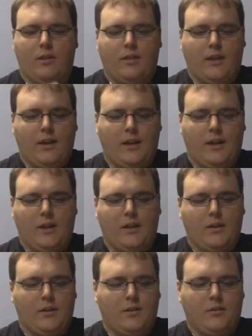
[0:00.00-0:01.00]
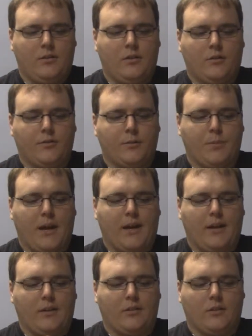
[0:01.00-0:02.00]
The silver
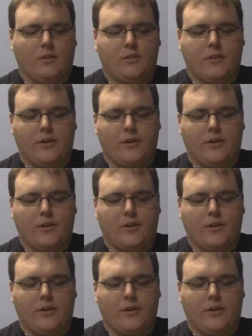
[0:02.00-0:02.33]
paint is a little